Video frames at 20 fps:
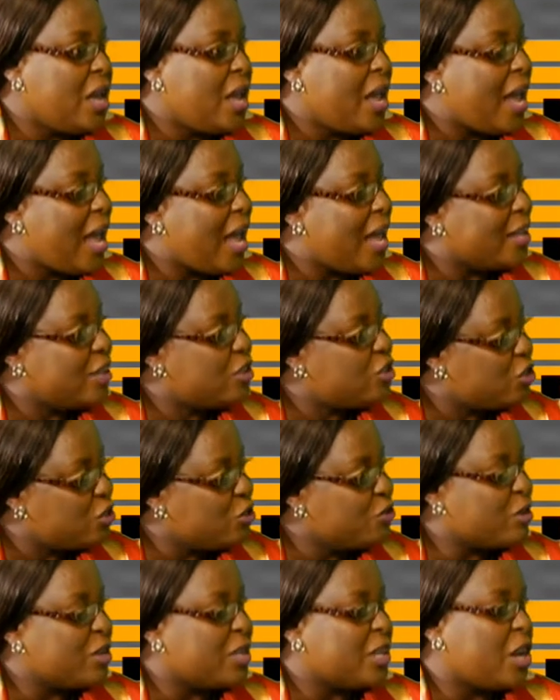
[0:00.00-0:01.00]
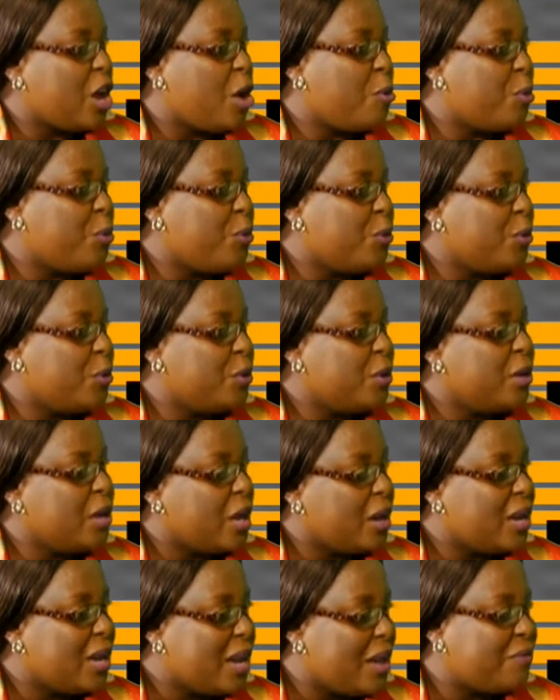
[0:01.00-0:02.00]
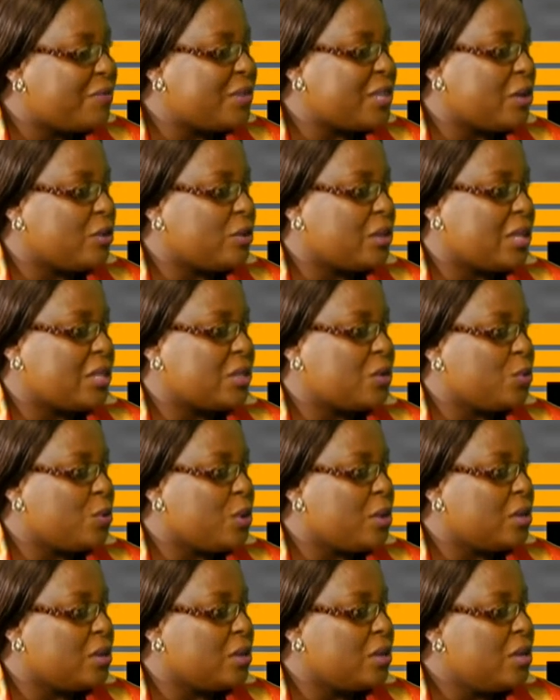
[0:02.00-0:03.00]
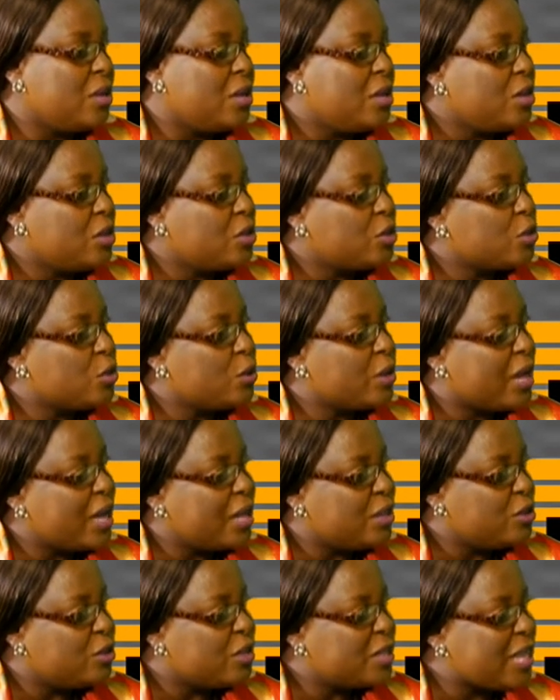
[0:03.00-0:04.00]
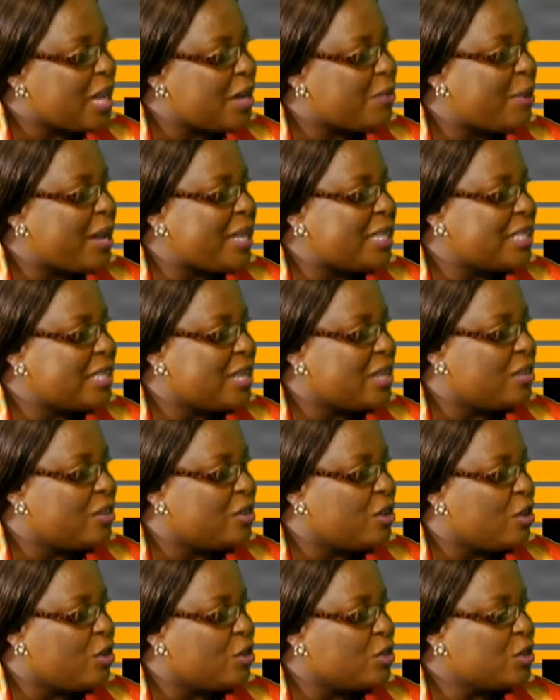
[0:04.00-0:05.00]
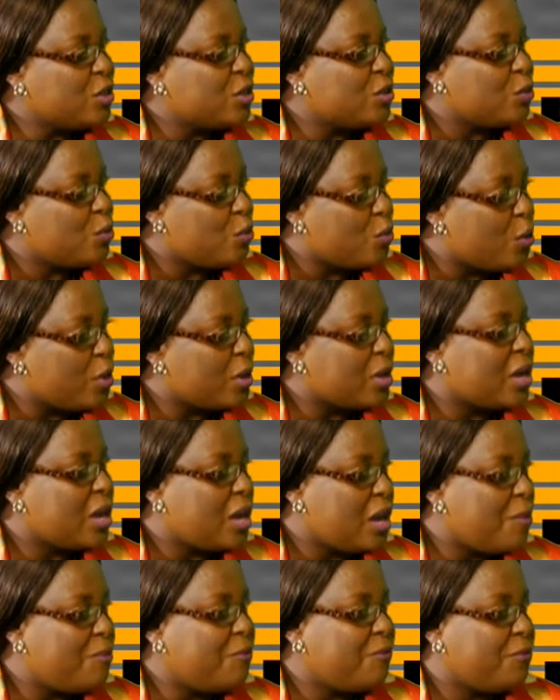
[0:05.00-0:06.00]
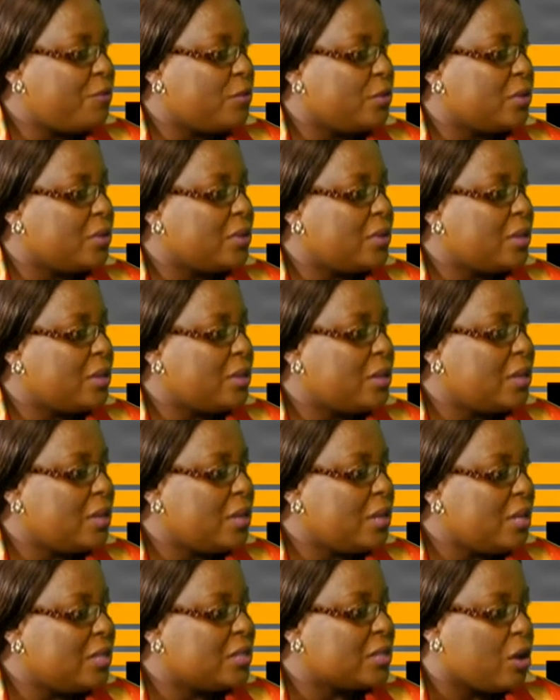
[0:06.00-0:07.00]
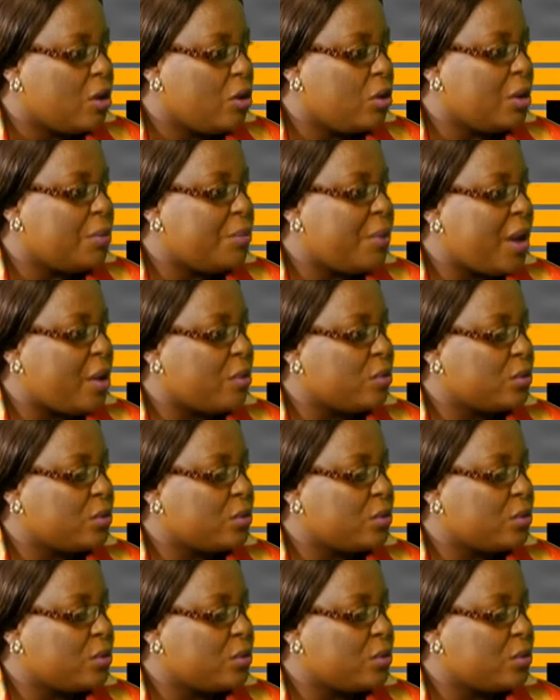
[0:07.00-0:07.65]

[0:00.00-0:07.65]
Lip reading: and children in Cameroon not left out as well. So can you start by telling us what clubfoot is all about?